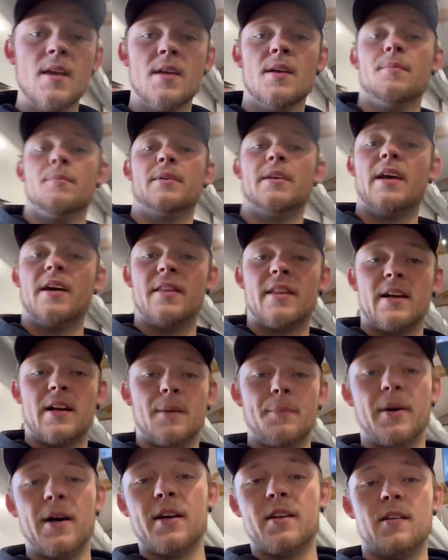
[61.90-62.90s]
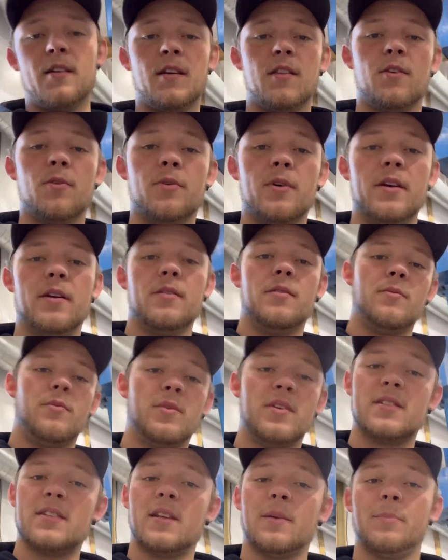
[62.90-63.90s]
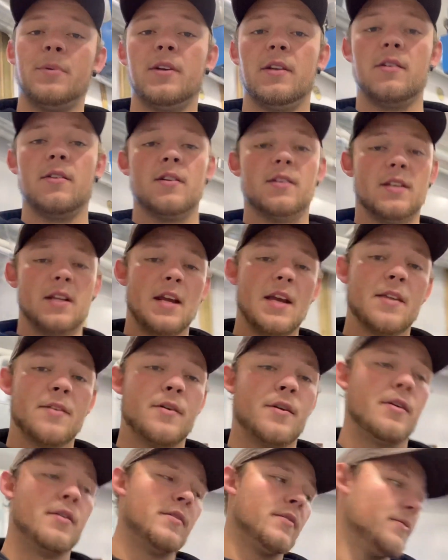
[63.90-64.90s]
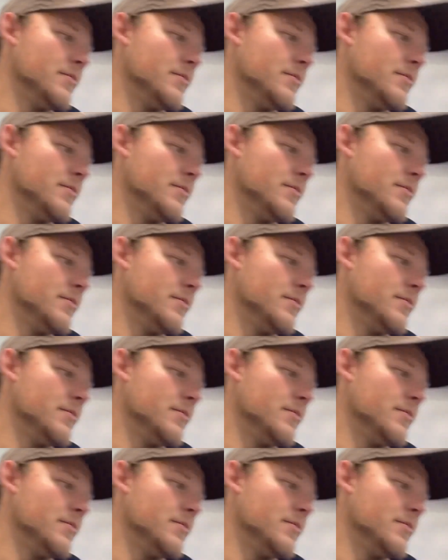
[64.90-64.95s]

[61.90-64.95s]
but now that I bought another one, once I put it all together,